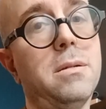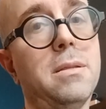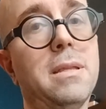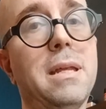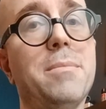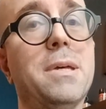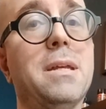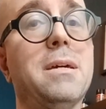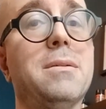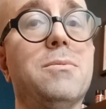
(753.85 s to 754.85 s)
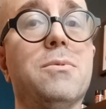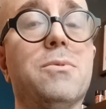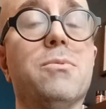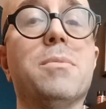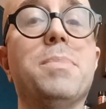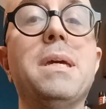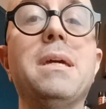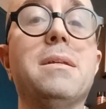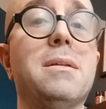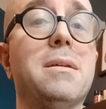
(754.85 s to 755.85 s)
I'm going to repeat
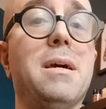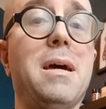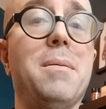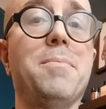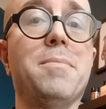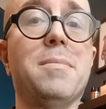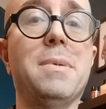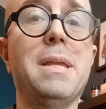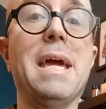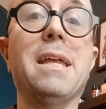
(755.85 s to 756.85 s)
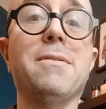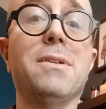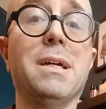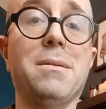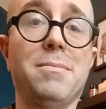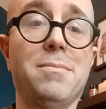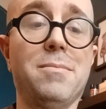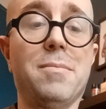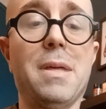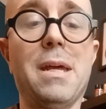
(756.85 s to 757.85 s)
negatively.
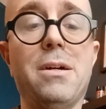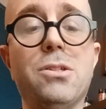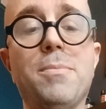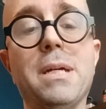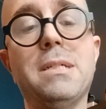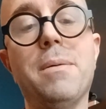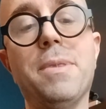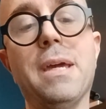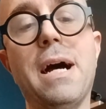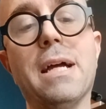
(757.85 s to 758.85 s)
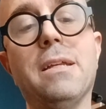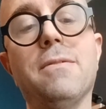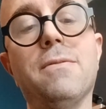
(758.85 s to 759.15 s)
And I also might jump the octave.